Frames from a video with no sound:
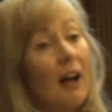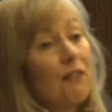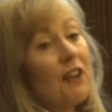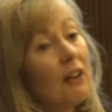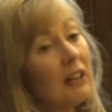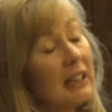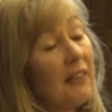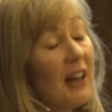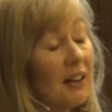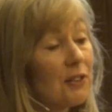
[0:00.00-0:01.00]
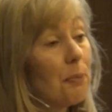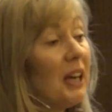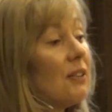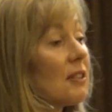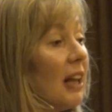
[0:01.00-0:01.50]
I felt in that
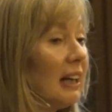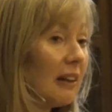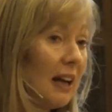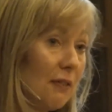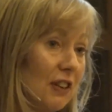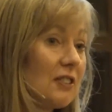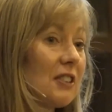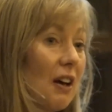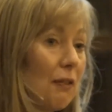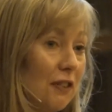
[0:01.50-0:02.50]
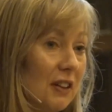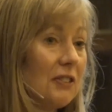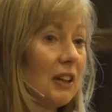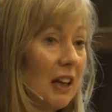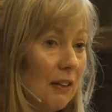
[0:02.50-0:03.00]
space like life itself
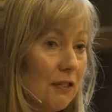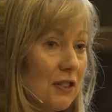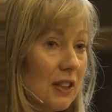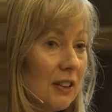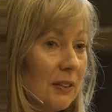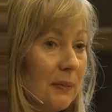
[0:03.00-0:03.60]
is a gift,